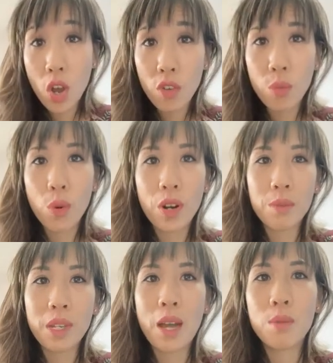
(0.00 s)
of what
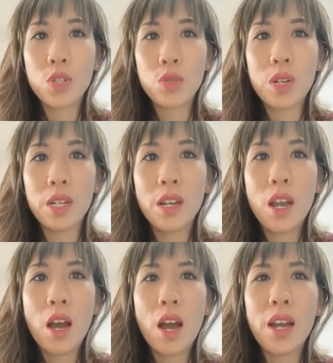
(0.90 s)
I'm capturing.
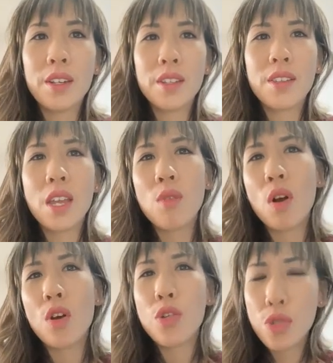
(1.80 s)
And there
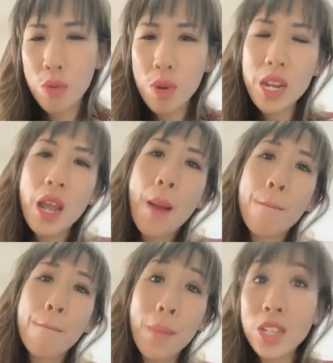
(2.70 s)
are 3
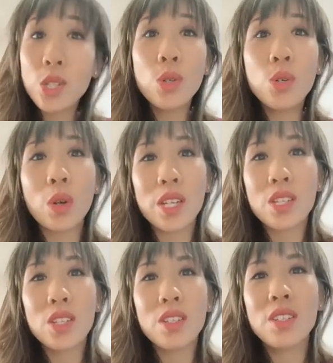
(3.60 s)
magical
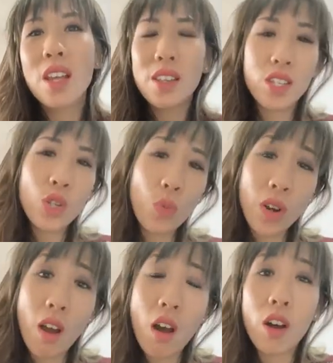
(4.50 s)
questions that you want
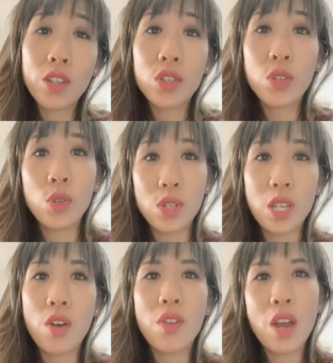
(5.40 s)
to ask
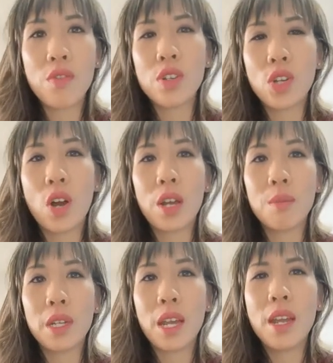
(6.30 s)
yourself every time,
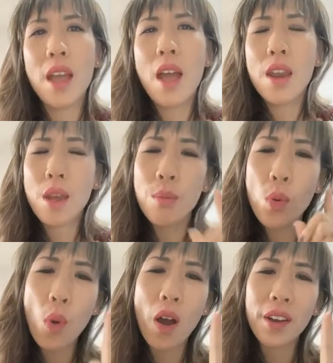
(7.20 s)
okay? Number
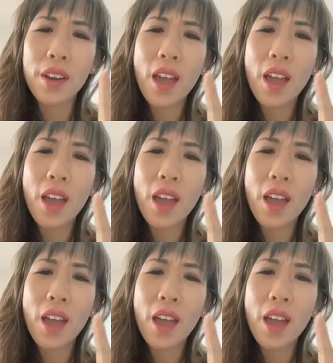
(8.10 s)
1,